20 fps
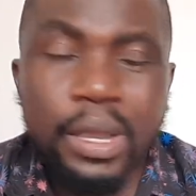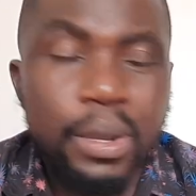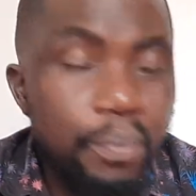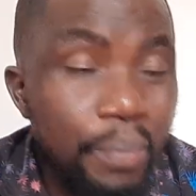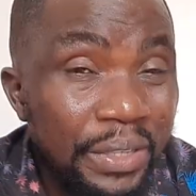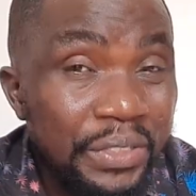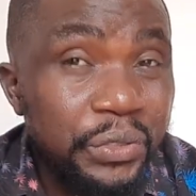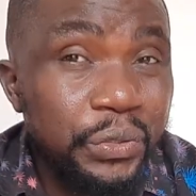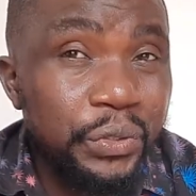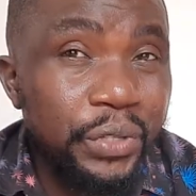
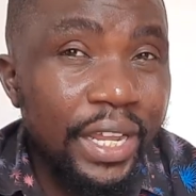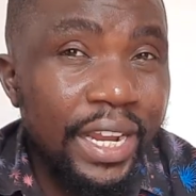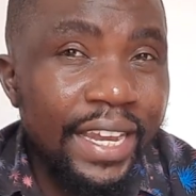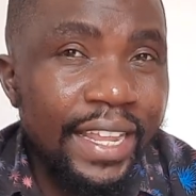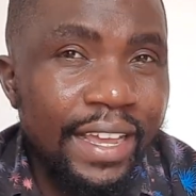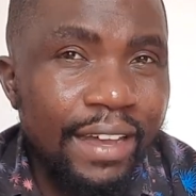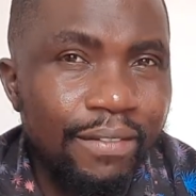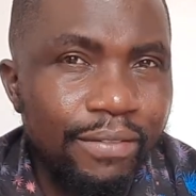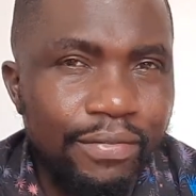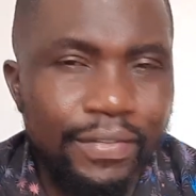Personally,
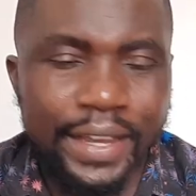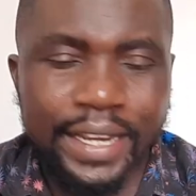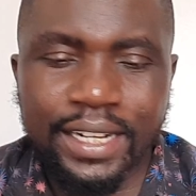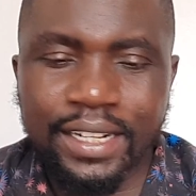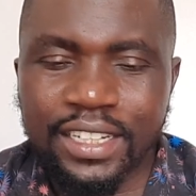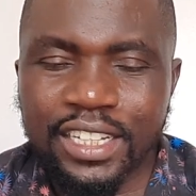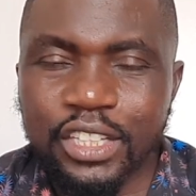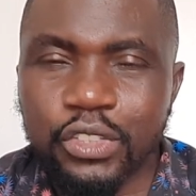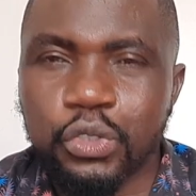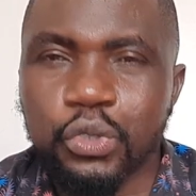I'm fine.
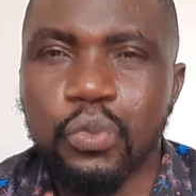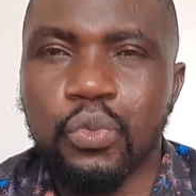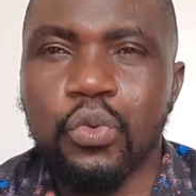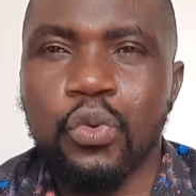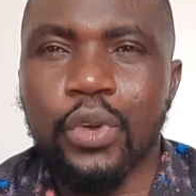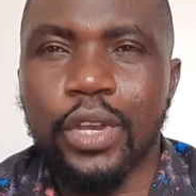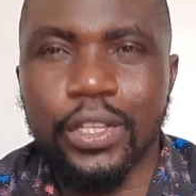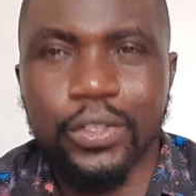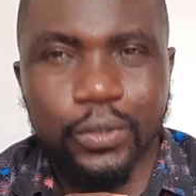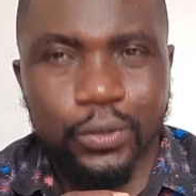
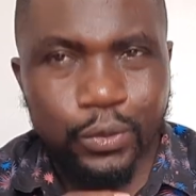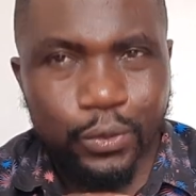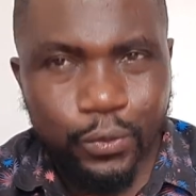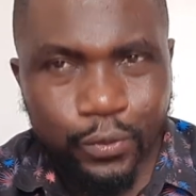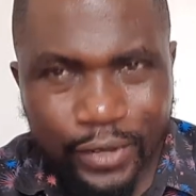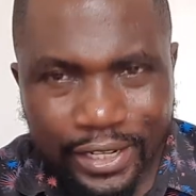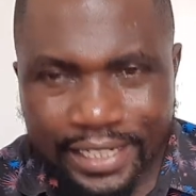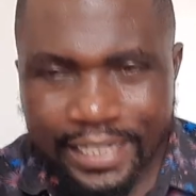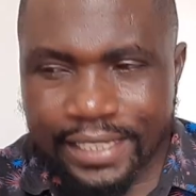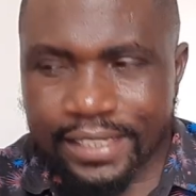Kisumu is also
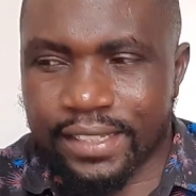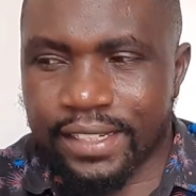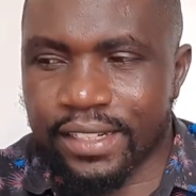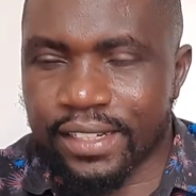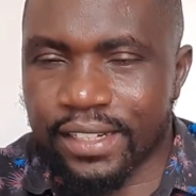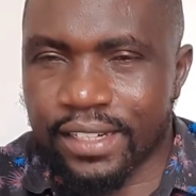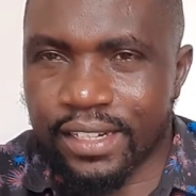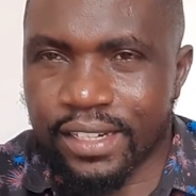fantastic.